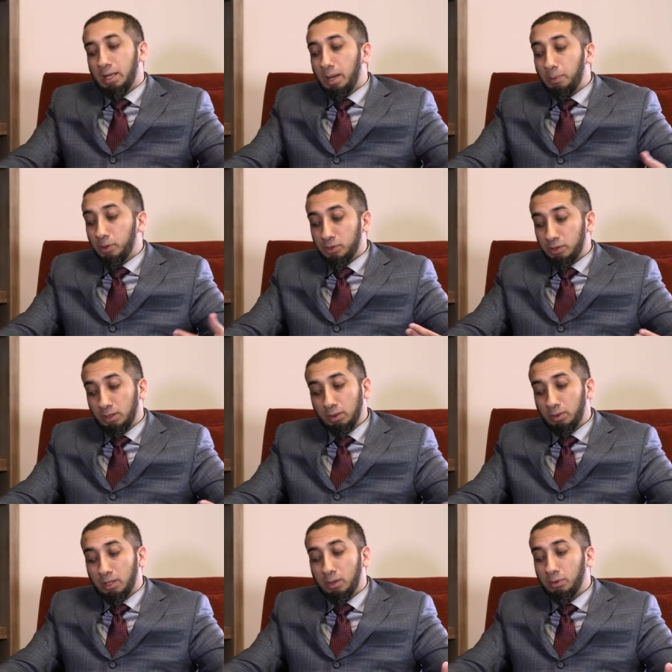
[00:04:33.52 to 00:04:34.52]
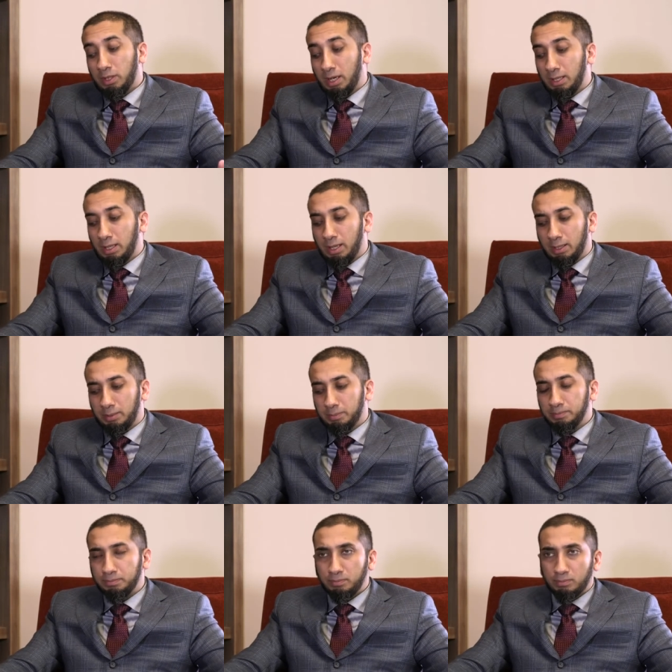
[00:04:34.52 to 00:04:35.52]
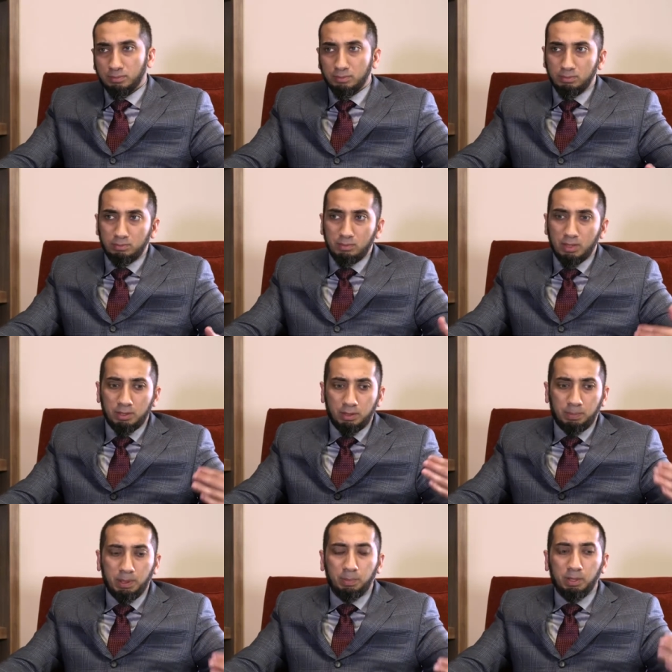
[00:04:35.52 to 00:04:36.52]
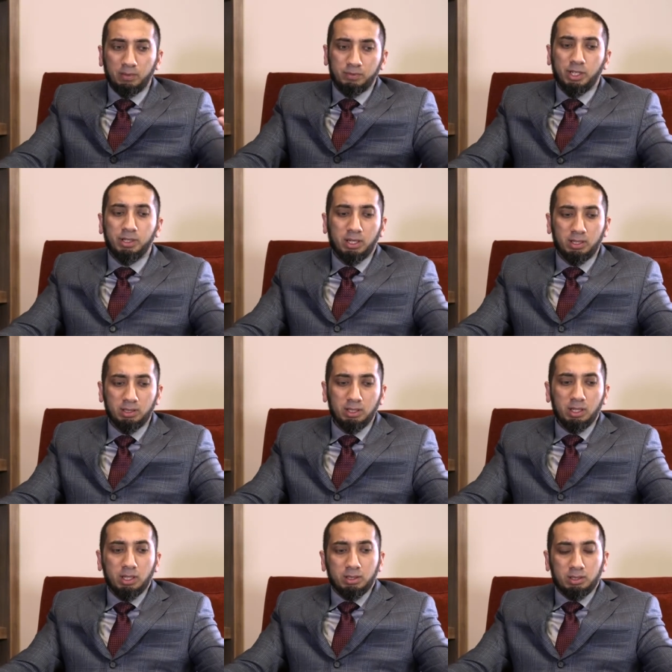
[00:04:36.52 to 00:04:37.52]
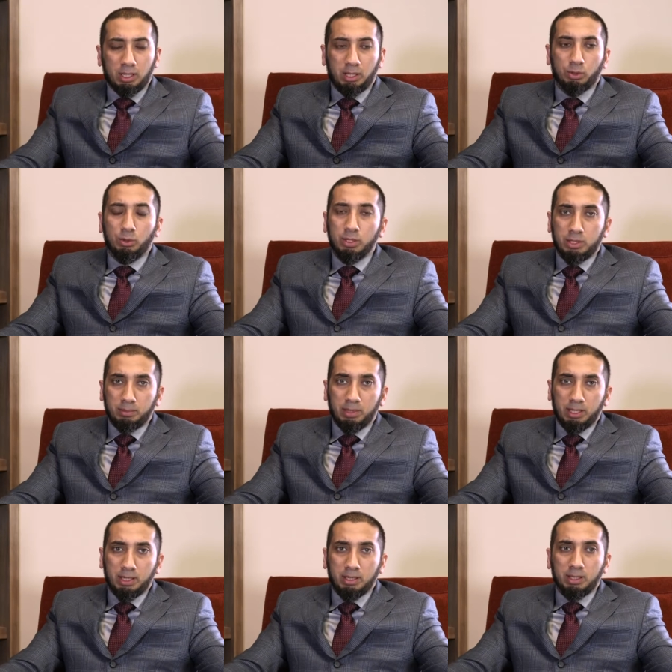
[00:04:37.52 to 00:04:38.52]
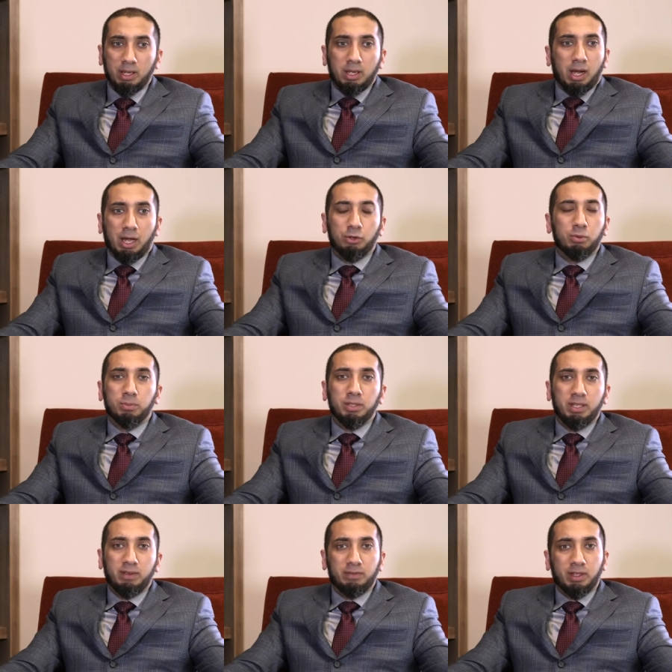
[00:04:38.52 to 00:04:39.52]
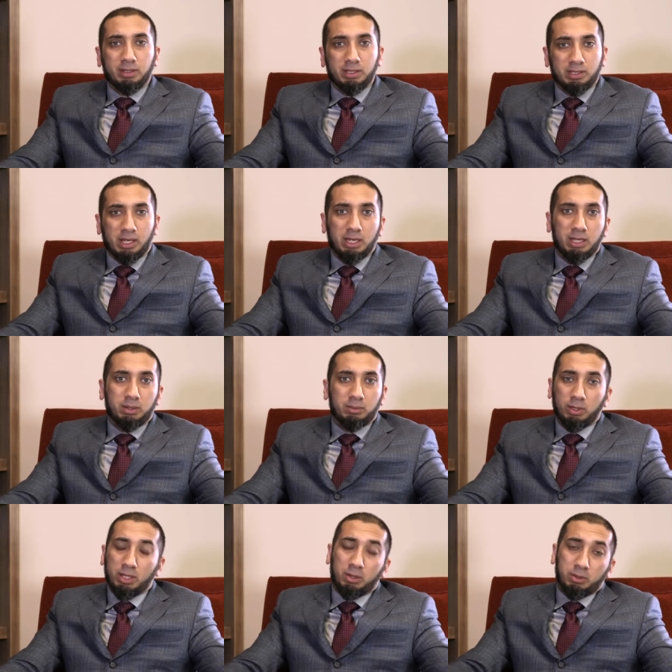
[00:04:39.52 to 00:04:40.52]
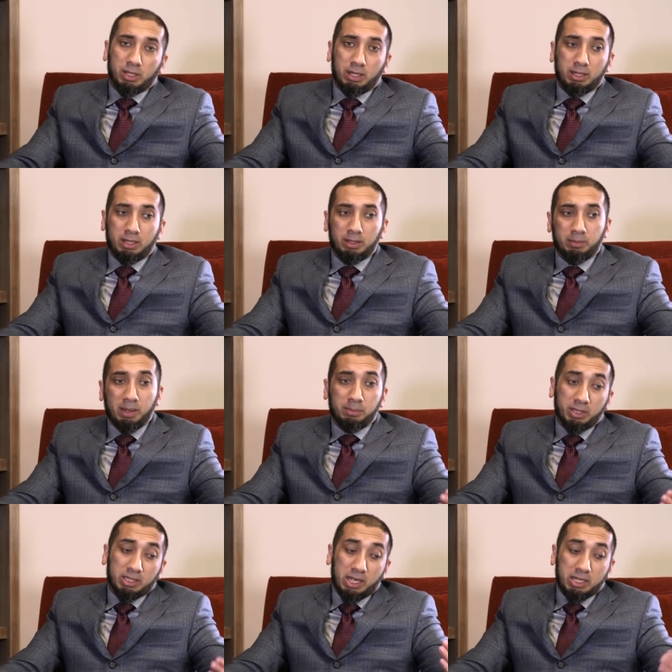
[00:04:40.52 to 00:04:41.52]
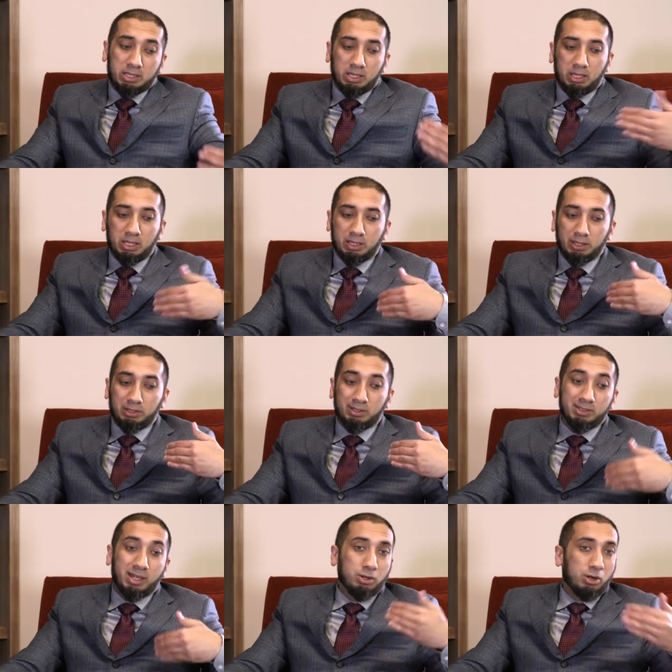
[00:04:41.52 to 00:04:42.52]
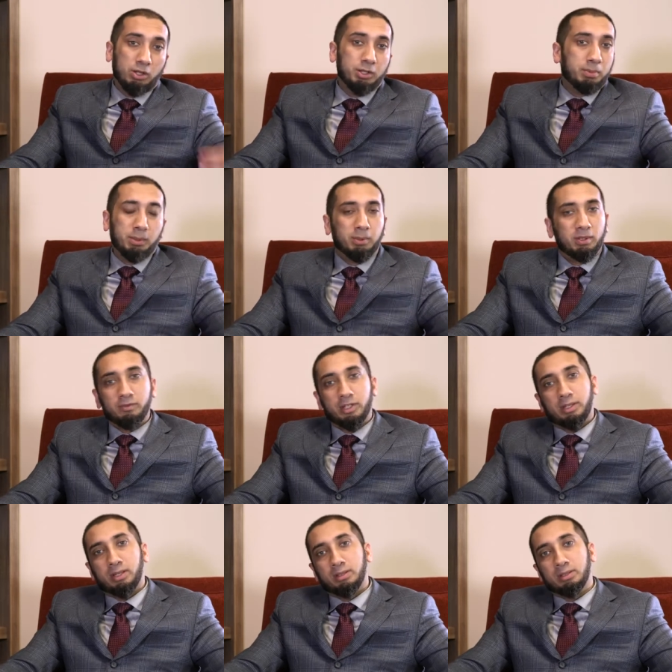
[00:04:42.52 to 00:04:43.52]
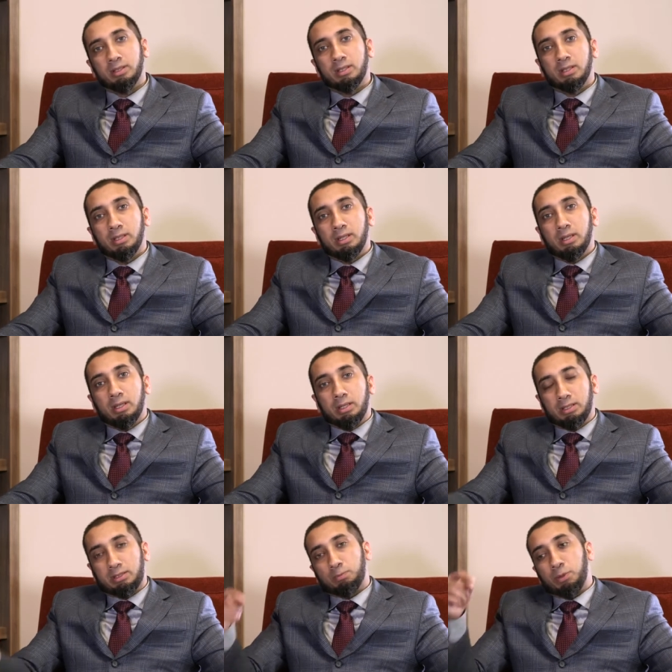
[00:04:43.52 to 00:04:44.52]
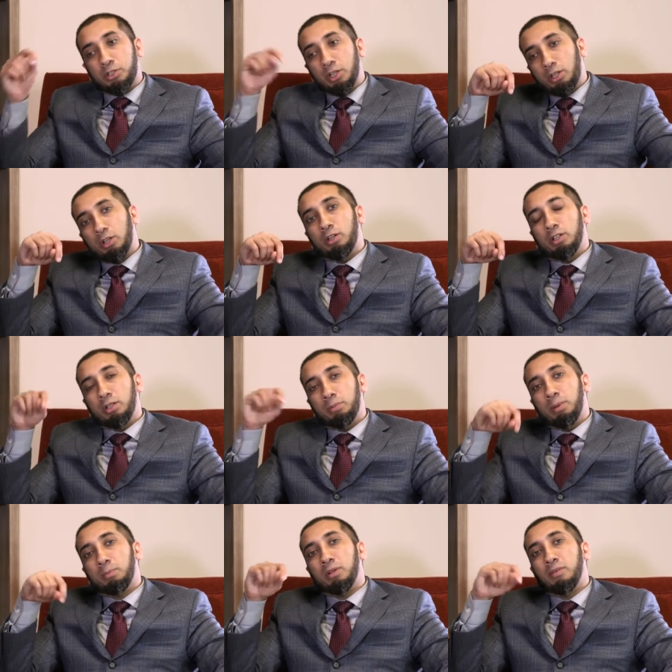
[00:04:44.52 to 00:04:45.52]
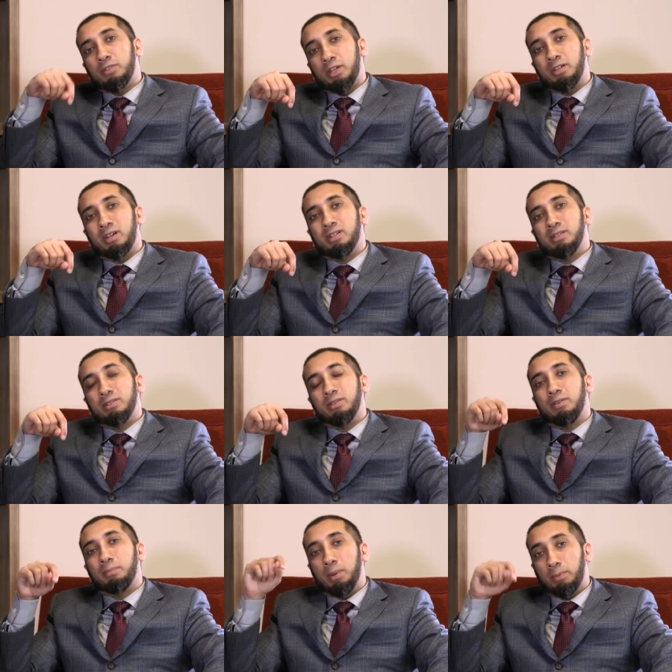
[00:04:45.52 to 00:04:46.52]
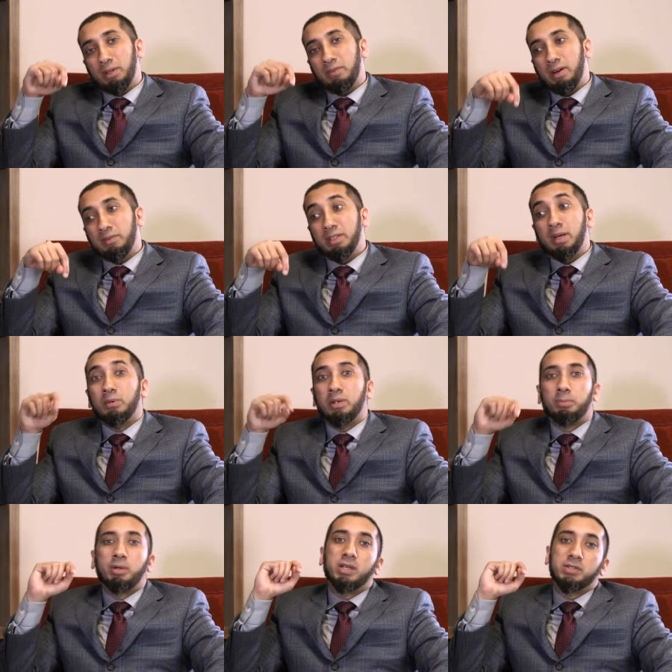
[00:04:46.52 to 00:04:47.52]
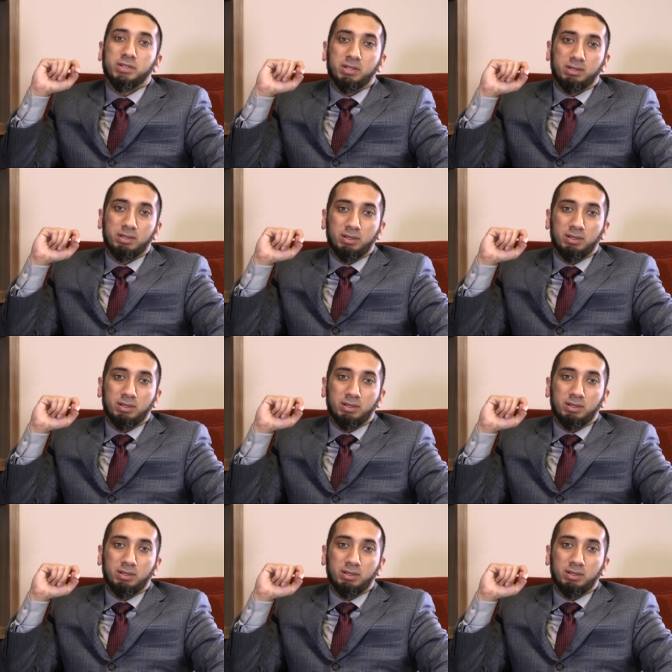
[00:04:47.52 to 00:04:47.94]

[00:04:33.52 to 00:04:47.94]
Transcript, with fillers: And I personally, Wallahu ta'ala alam, the people of Jannah that are going to make it, I don't believe that this ayah, Wallahu ta'ala alam, I'm inclined to think that this is not all the people of Jannah. It's particularly the people of Jannah, people of heaven that were oppressed